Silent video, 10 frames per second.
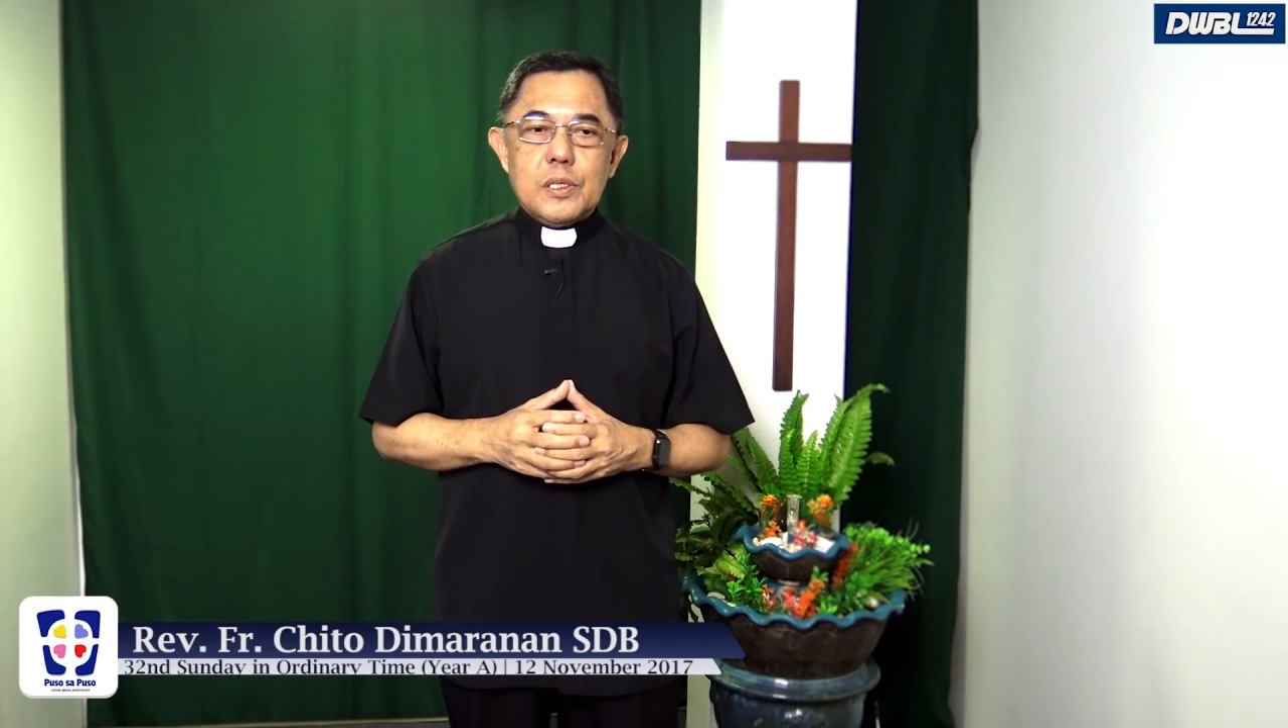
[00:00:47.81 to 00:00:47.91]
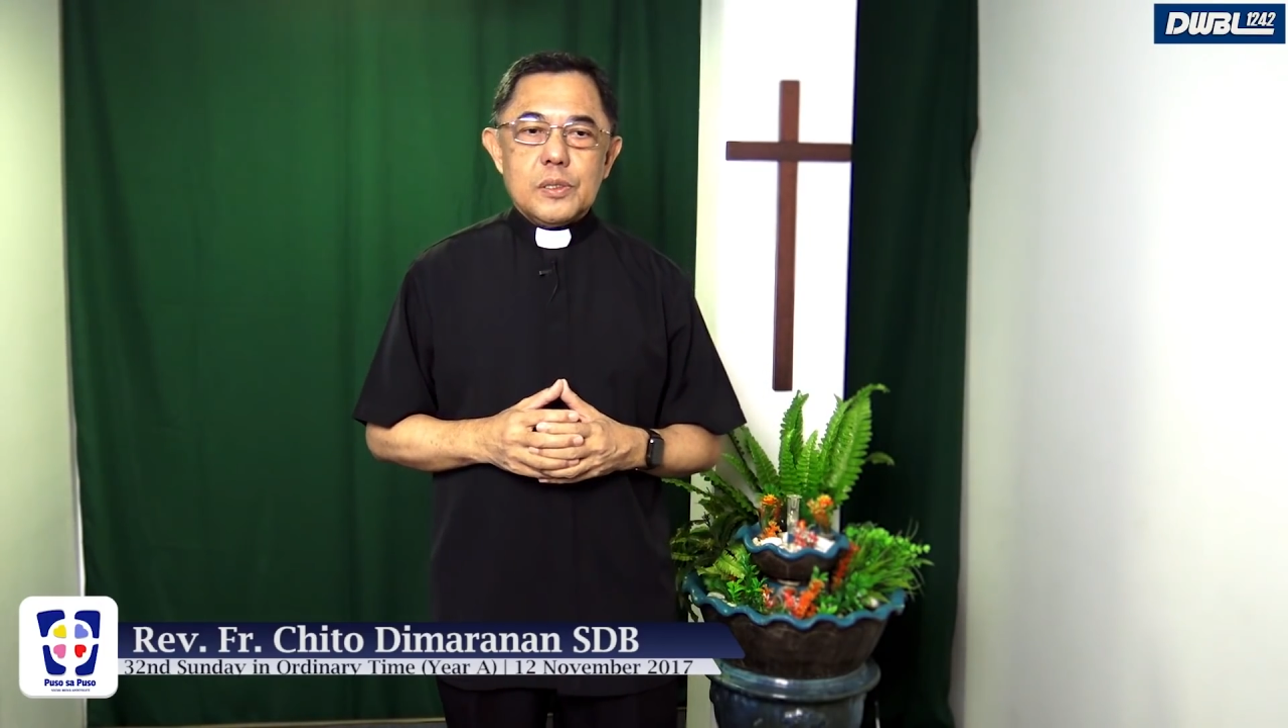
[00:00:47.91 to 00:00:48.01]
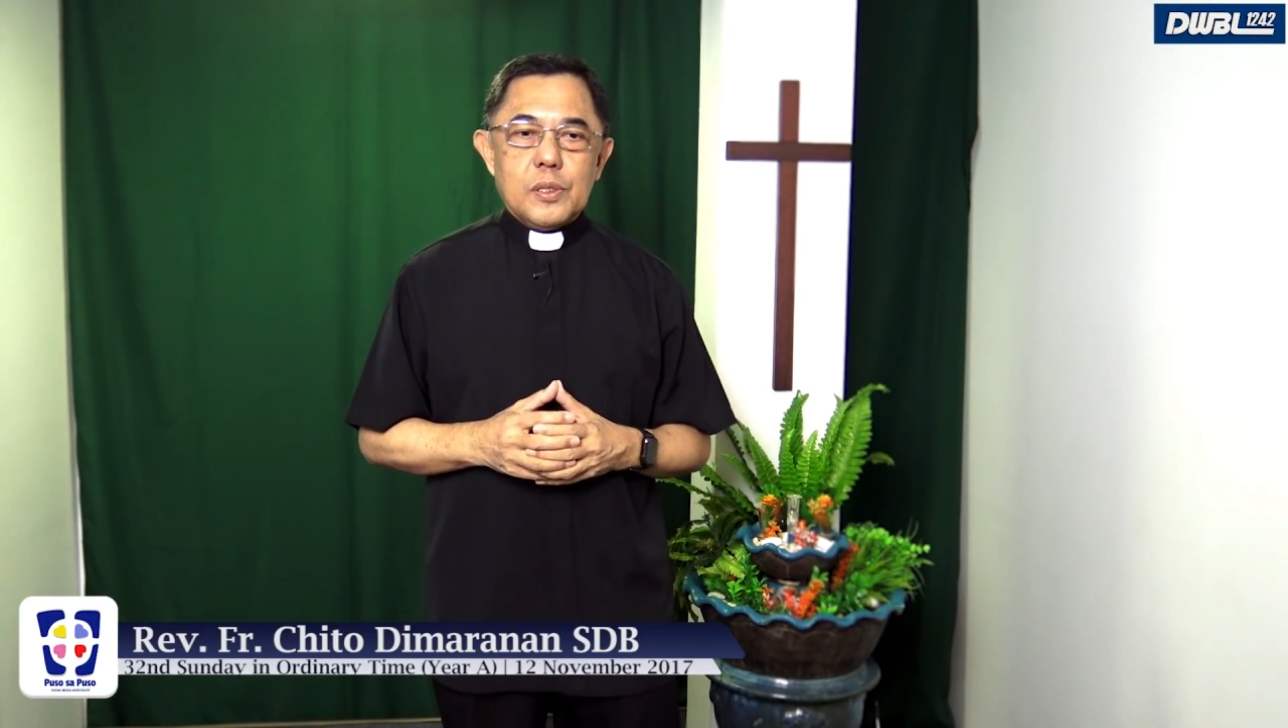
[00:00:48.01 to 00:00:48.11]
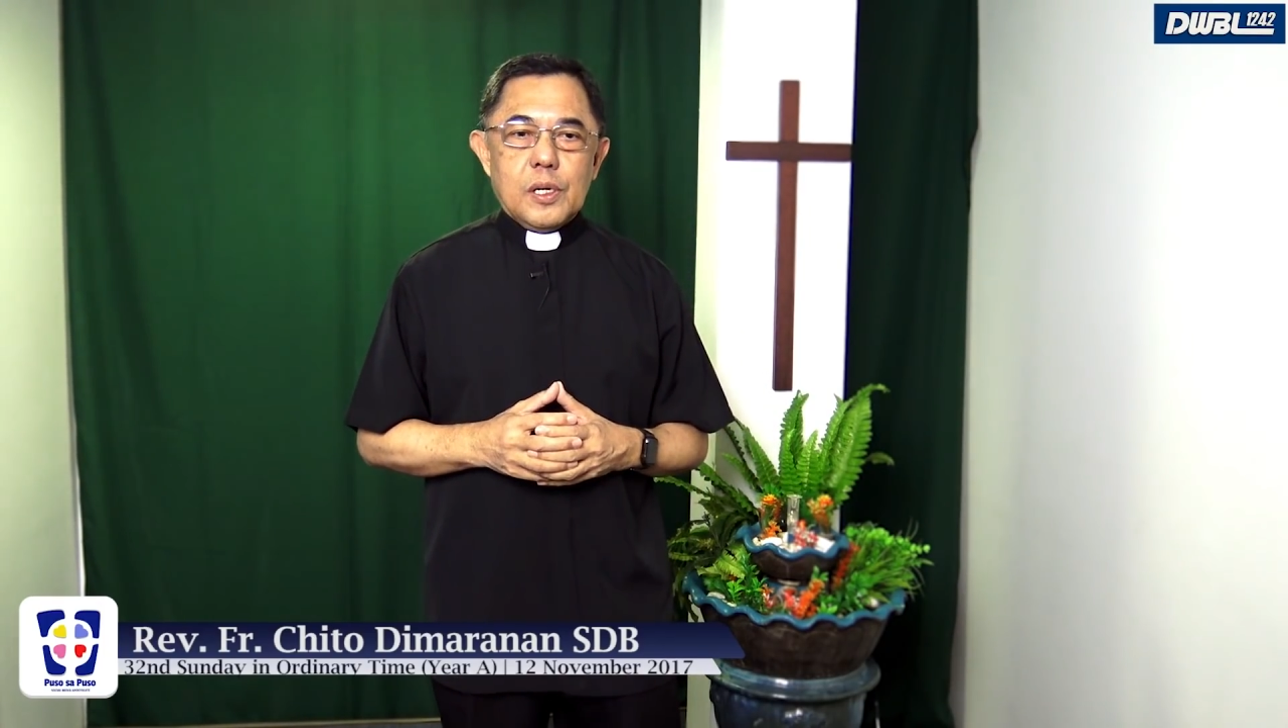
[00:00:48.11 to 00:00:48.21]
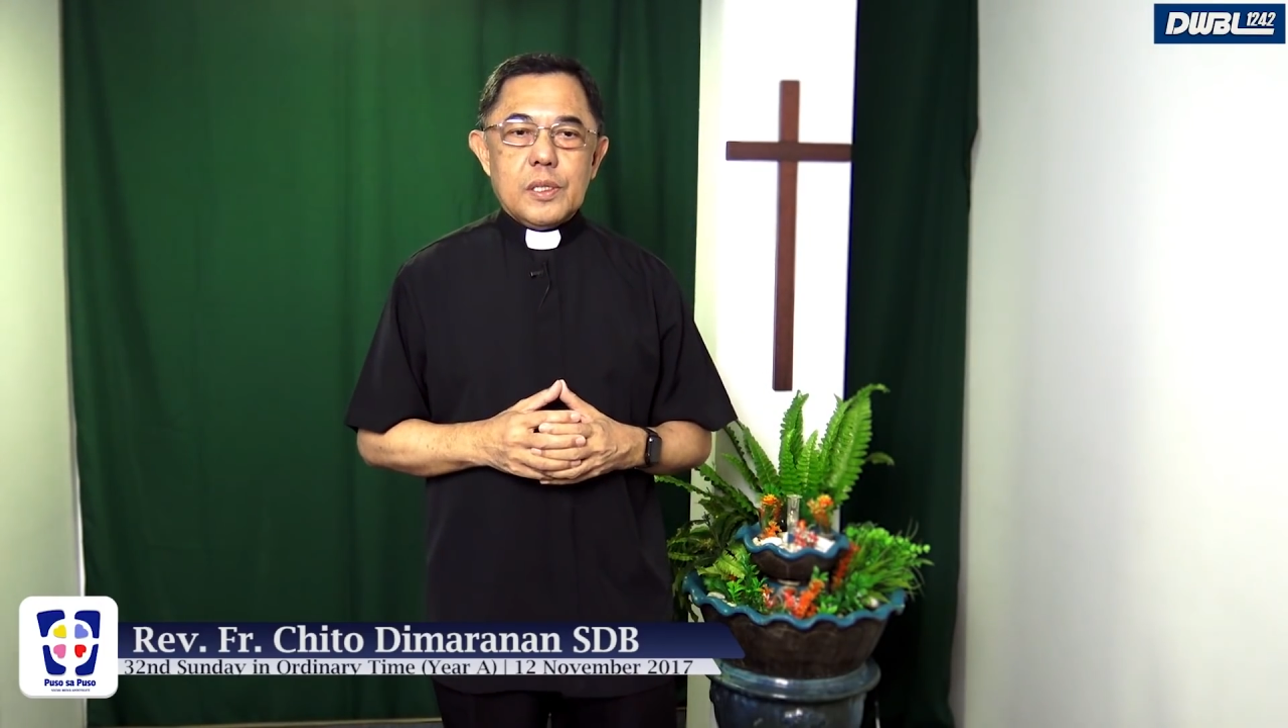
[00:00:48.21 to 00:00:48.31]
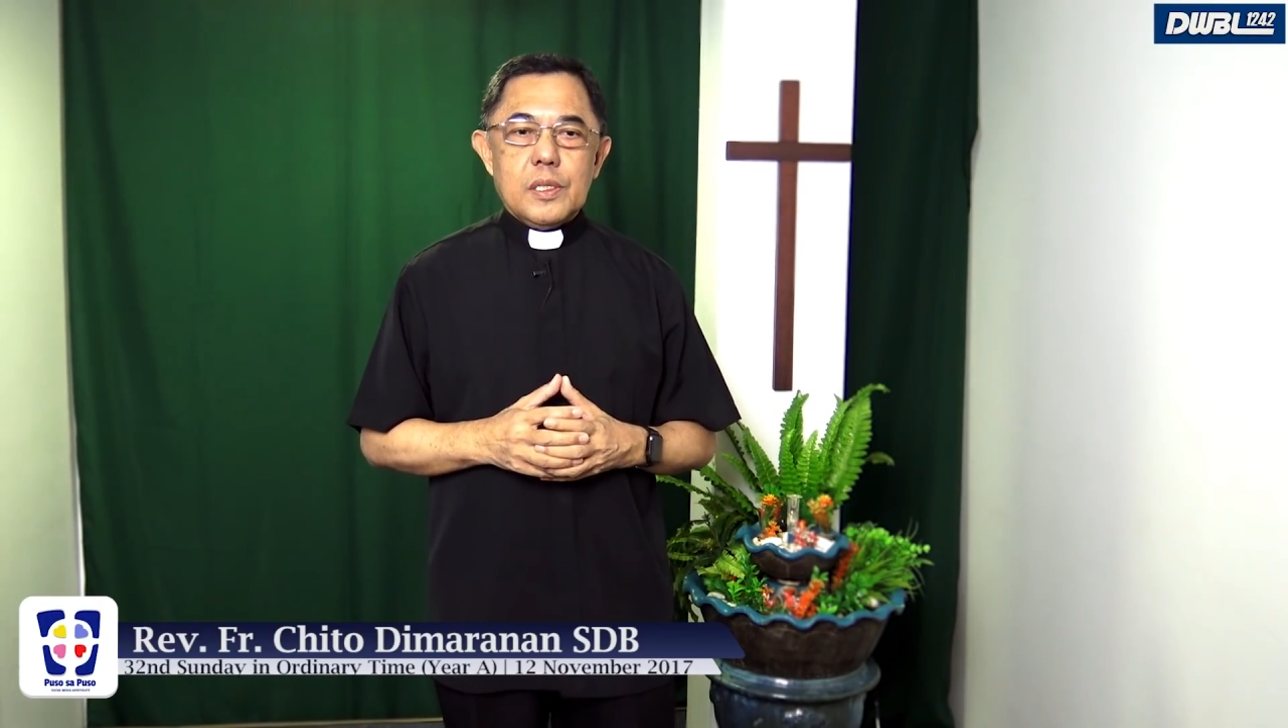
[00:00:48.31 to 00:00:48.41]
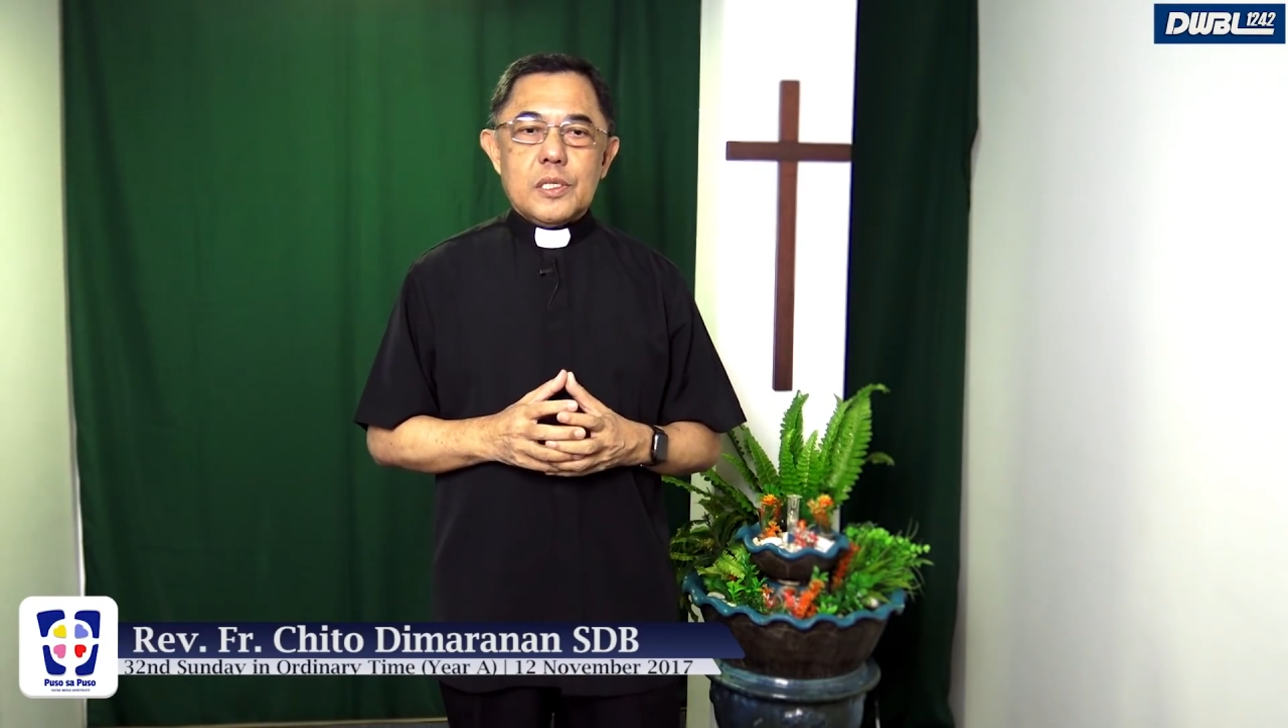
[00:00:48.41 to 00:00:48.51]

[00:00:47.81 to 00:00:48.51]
the thought